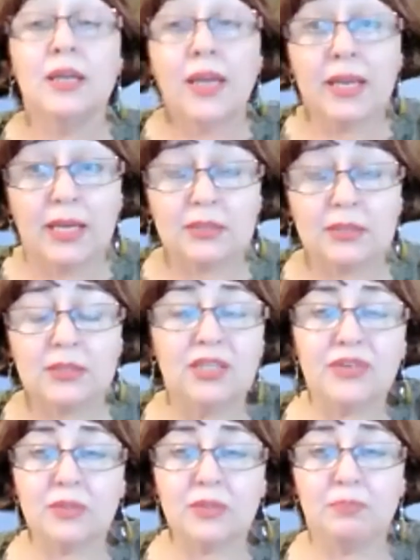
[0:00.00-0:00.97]
Again,
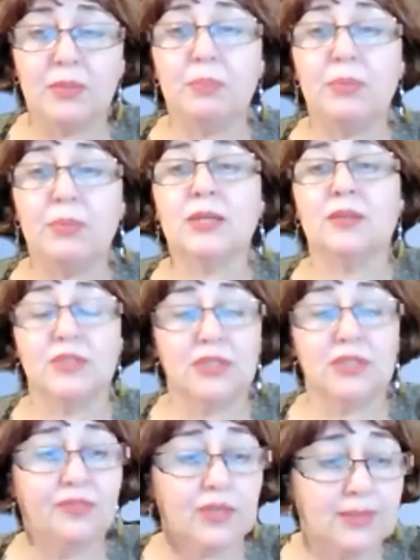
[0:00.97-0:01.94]
different people have
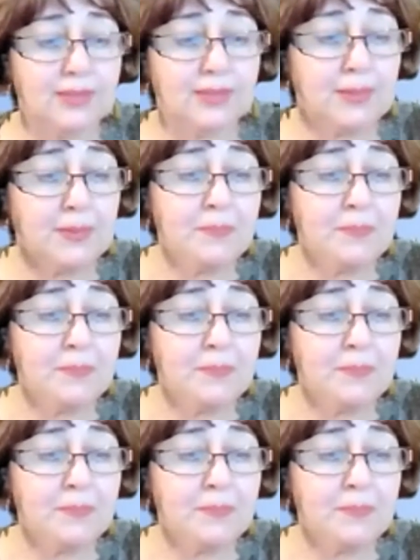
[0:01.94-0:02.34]
different